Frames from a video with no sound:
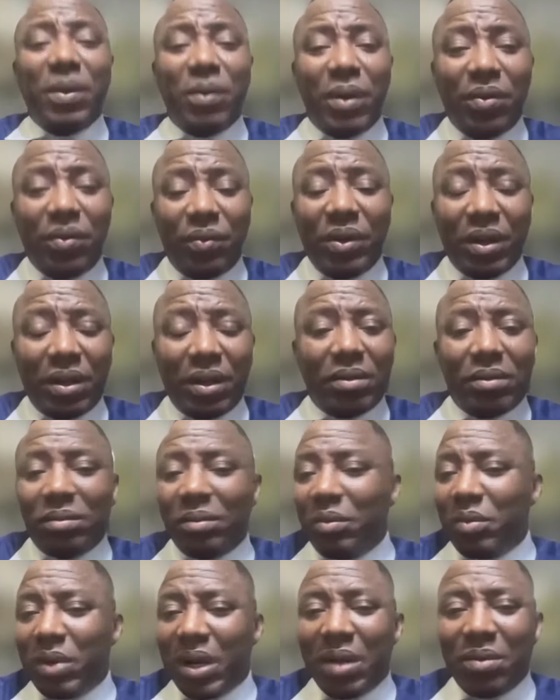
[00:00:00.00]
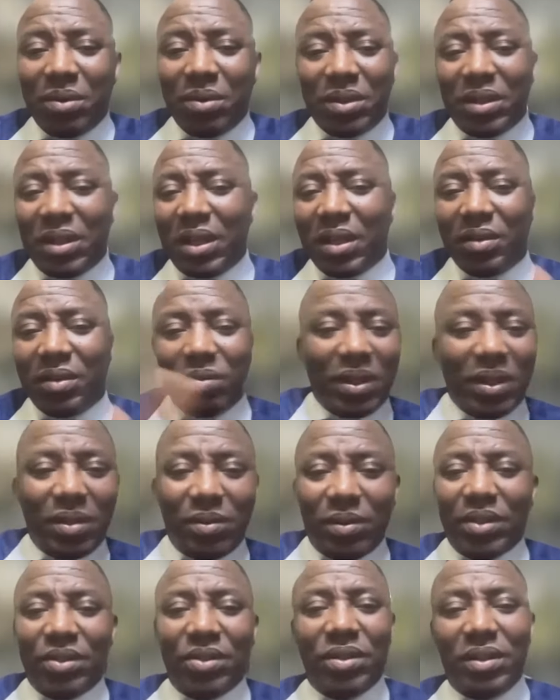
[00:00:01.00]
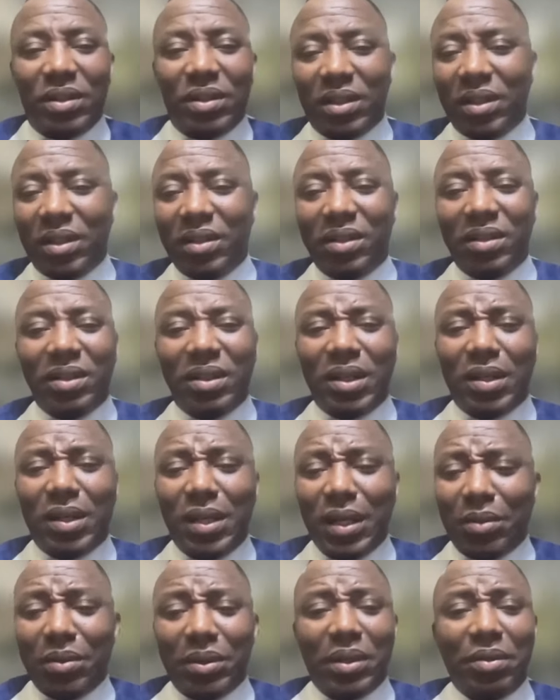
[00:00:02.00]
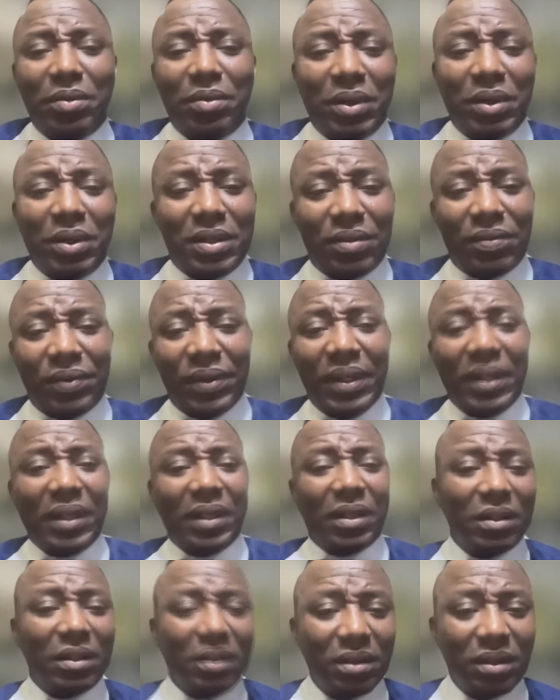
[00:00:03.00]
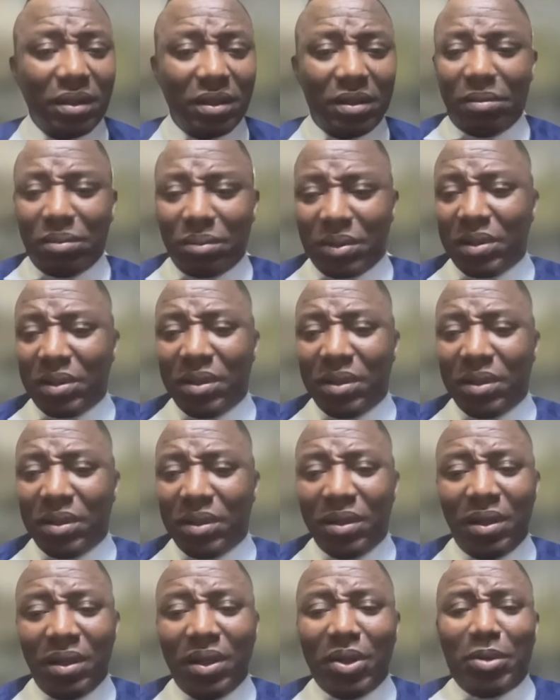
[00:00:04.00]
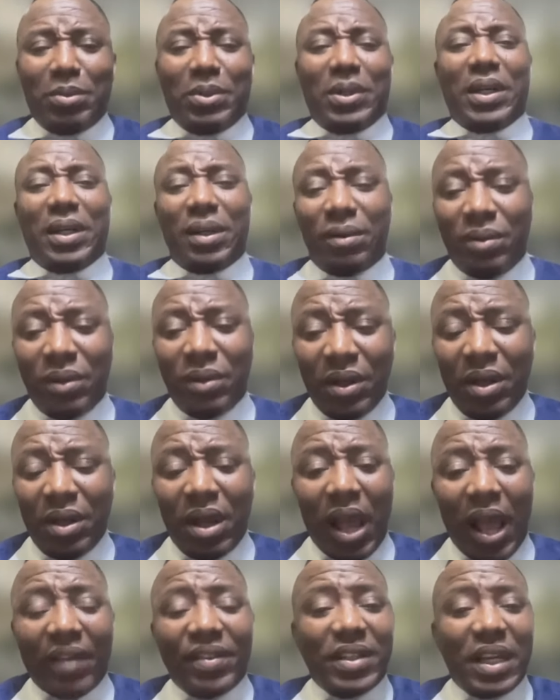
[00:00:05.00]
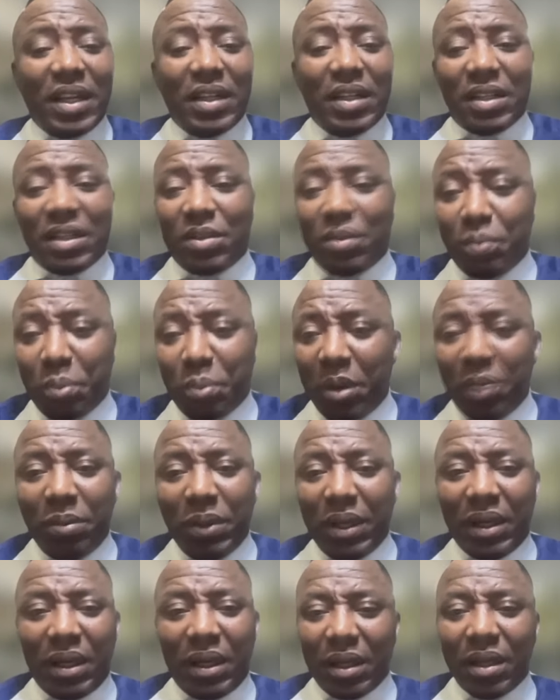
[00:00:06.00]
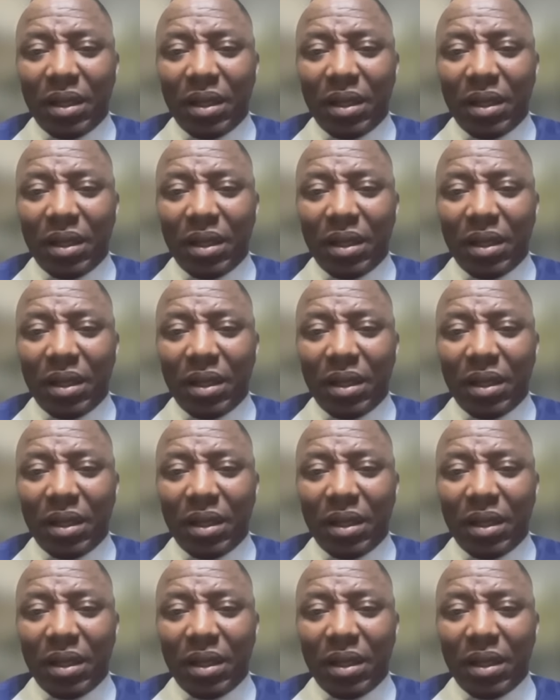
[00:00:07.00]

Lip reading: real, why was it that when they were cheated, they couldn't raise a finger? You know, come on now. I've said this publicly.